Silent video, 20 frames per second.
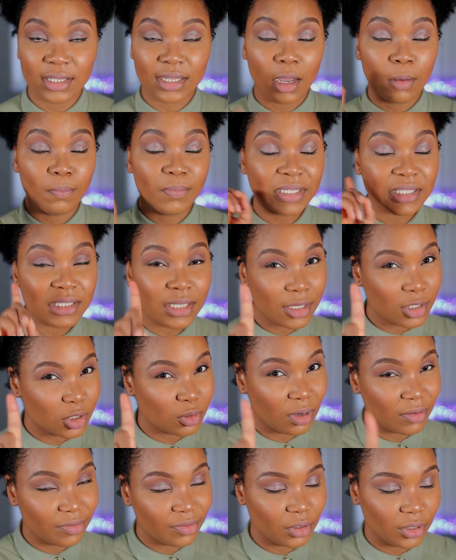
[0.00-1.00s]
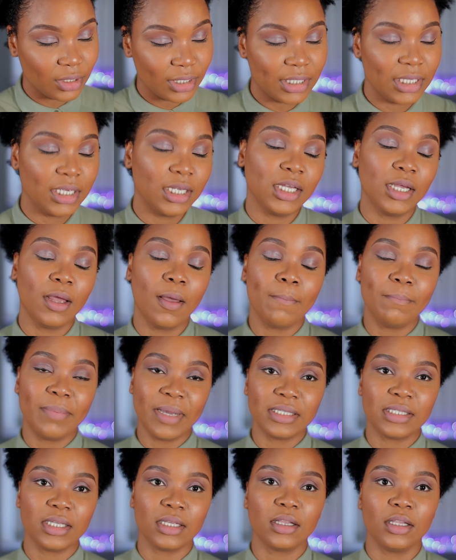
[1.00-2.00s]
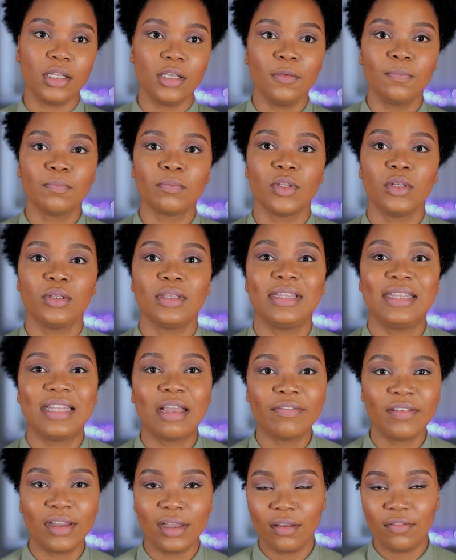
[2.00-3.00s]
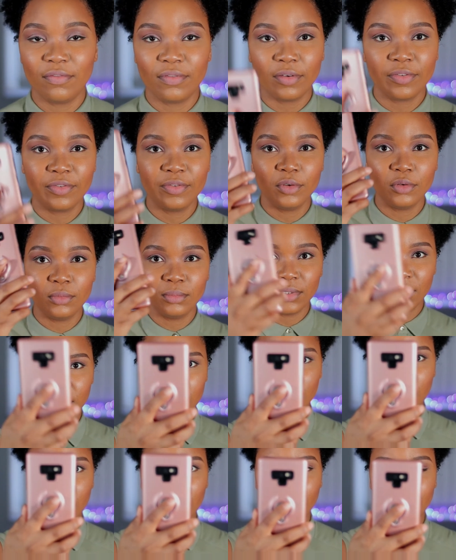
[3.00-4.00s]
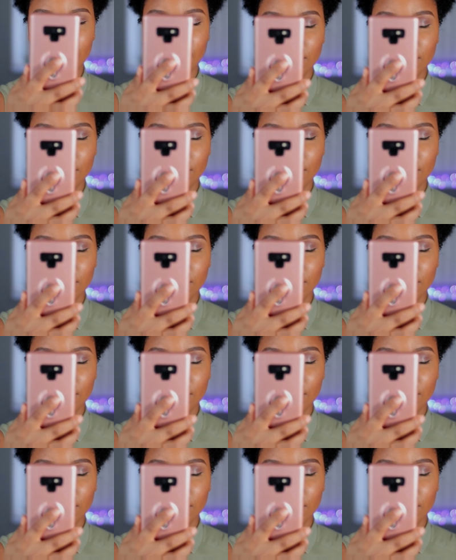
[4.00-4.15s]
Now, mistakes to avoid, basically, never ever film this way.